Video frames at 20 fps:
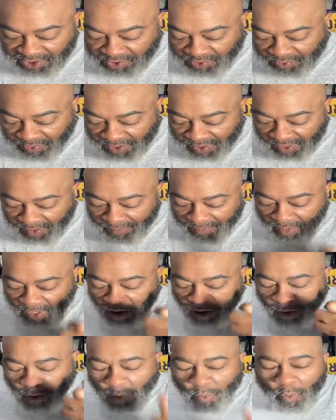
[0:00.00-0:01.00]
to him
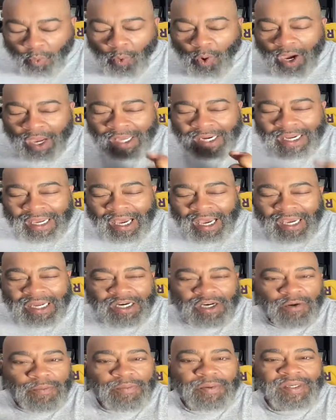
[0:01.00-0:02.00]

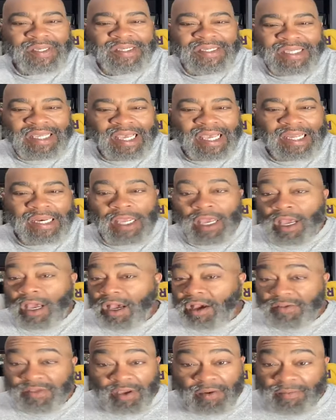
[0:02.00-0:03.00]
100%
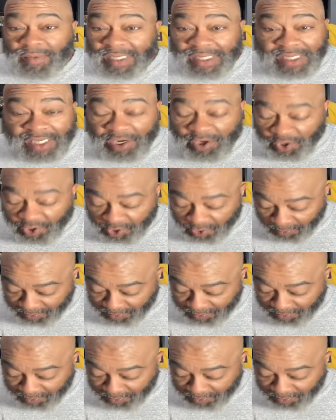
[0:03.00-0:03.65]
of their material